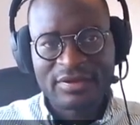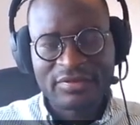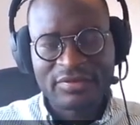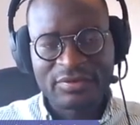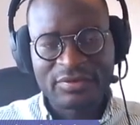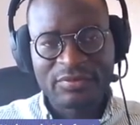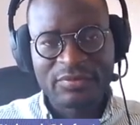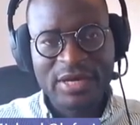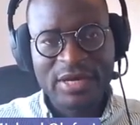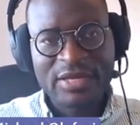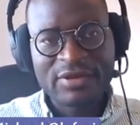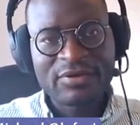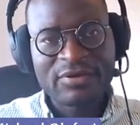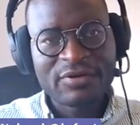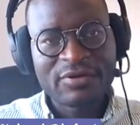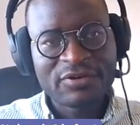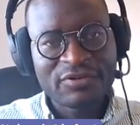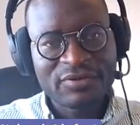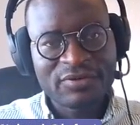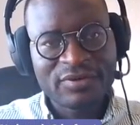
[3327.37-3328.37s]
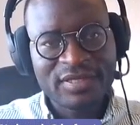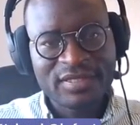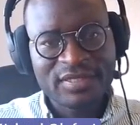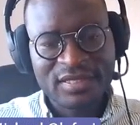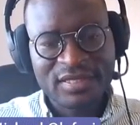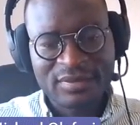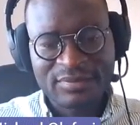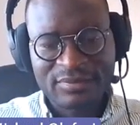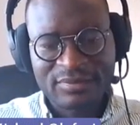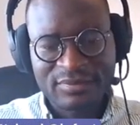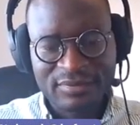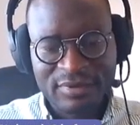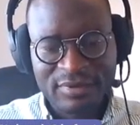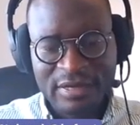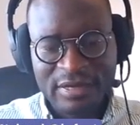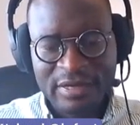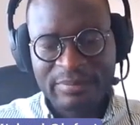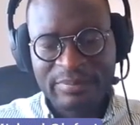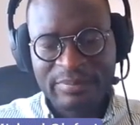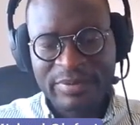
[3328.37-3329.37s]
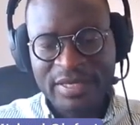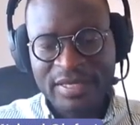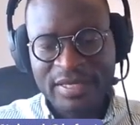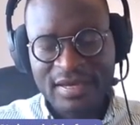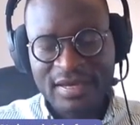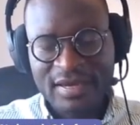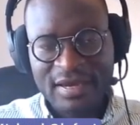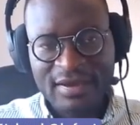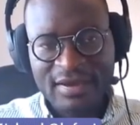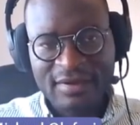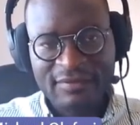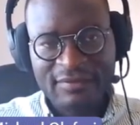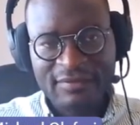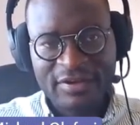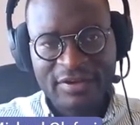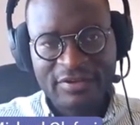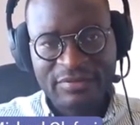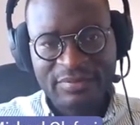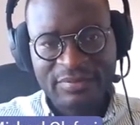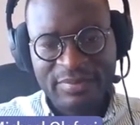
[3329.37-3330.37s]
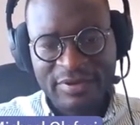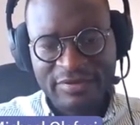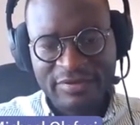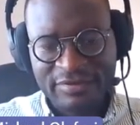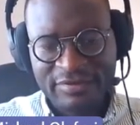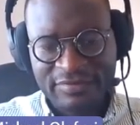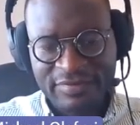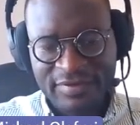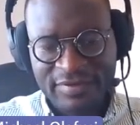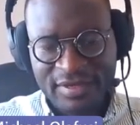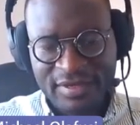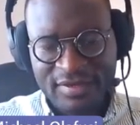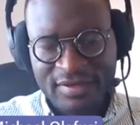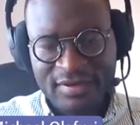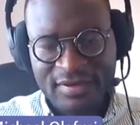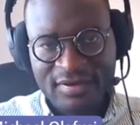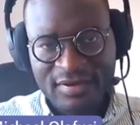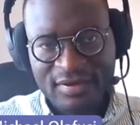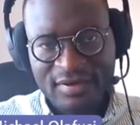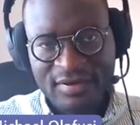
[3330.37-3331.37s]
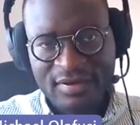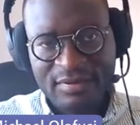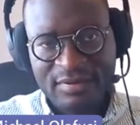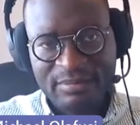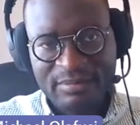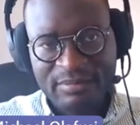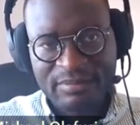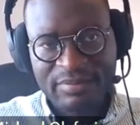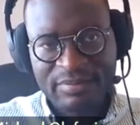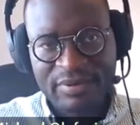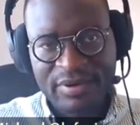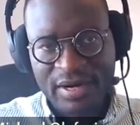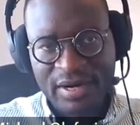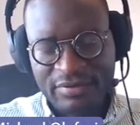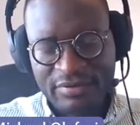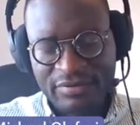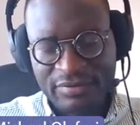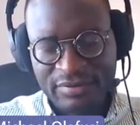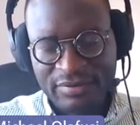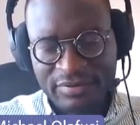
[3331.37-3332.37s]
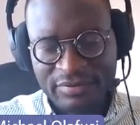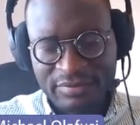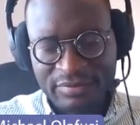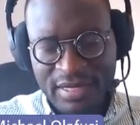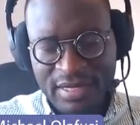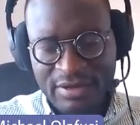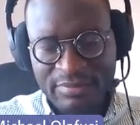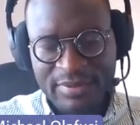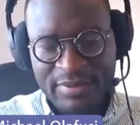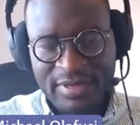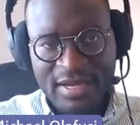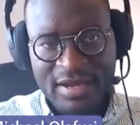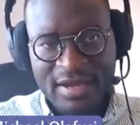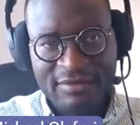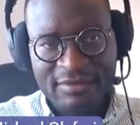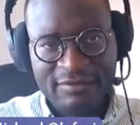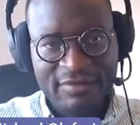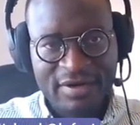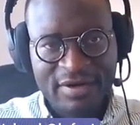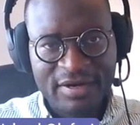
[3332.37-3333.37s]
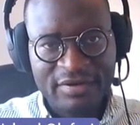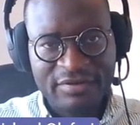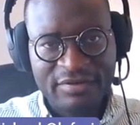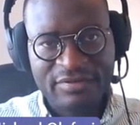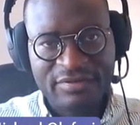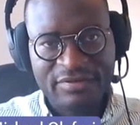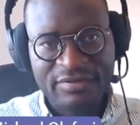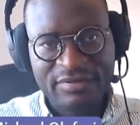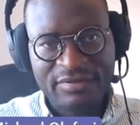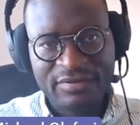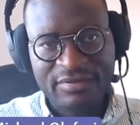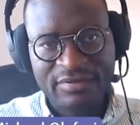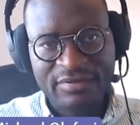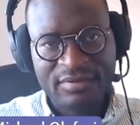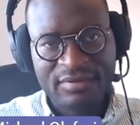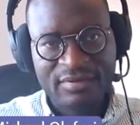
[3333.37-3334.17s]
So when you go through the table, pick every specific price. So it will now be average.